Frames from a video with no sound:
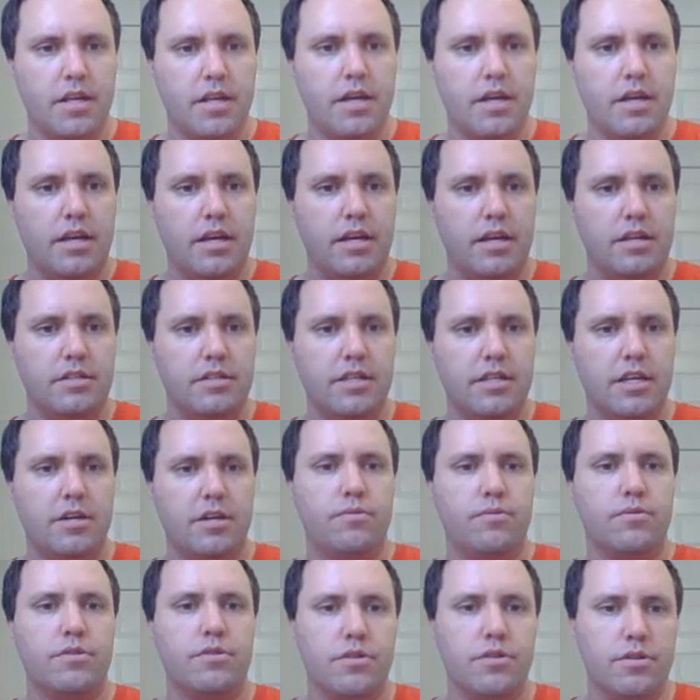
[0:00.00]
is
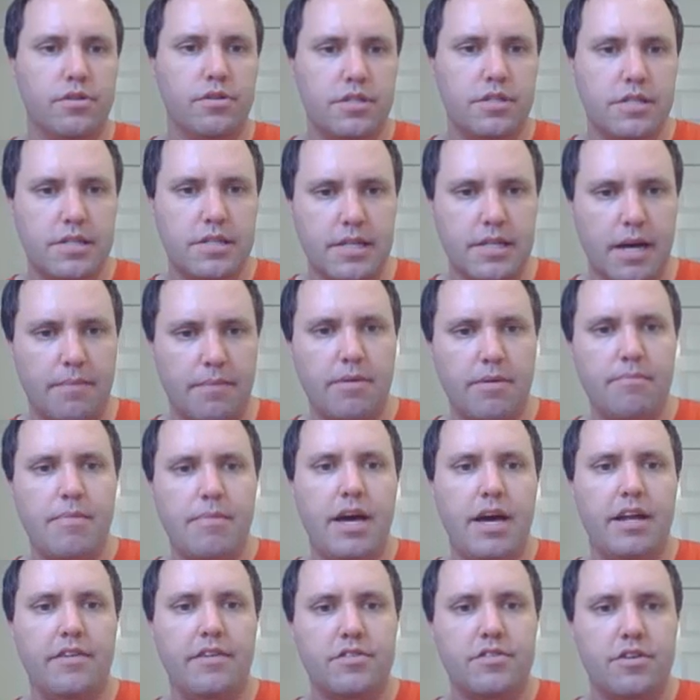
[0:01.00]
equal to some
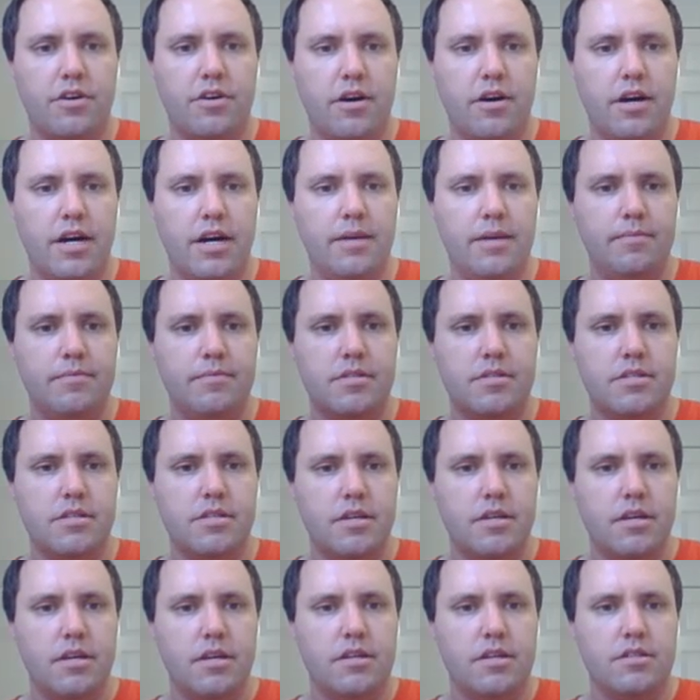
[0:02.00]
amount of times
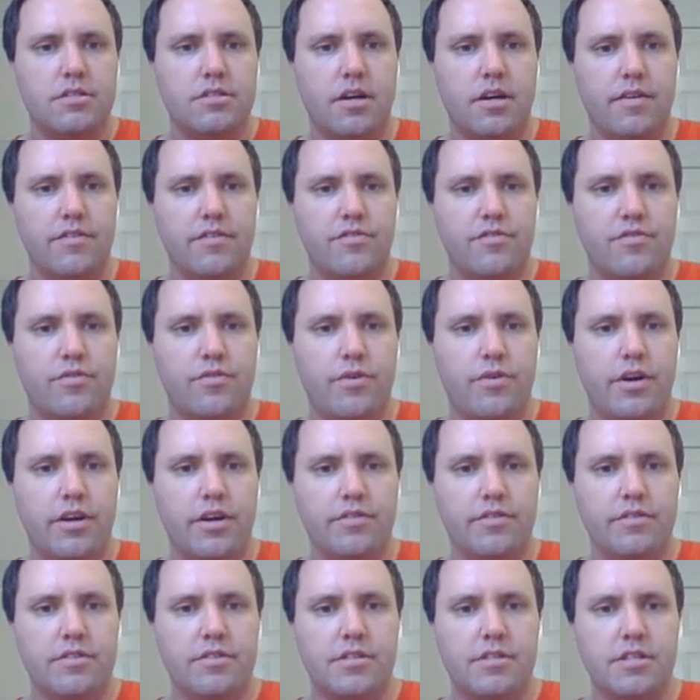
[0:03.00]

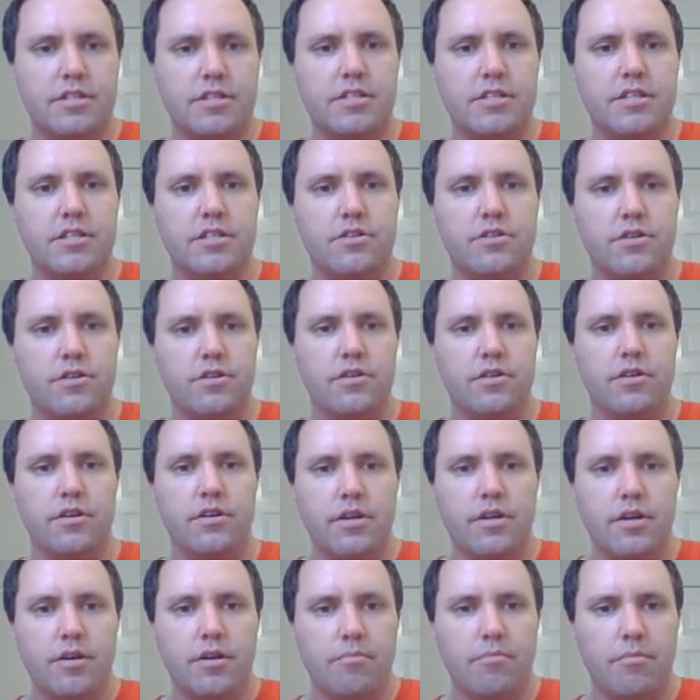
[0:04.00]
462
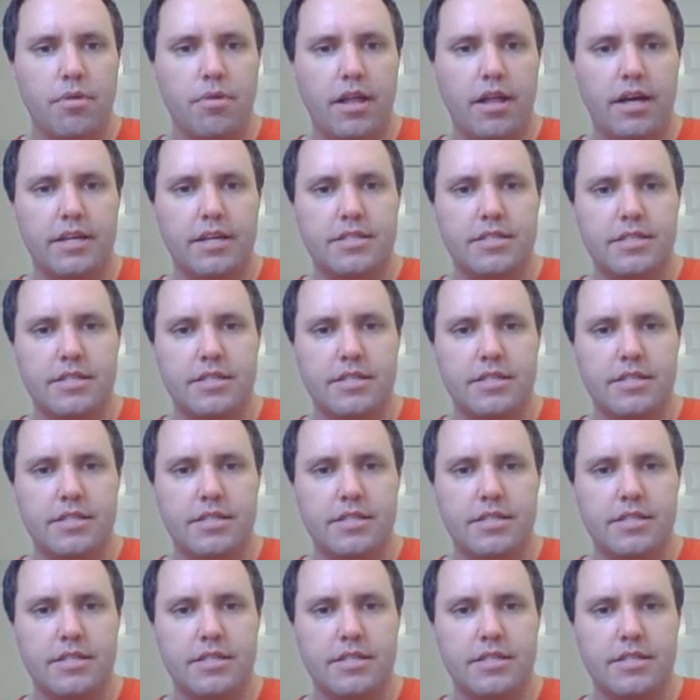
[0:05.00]
plus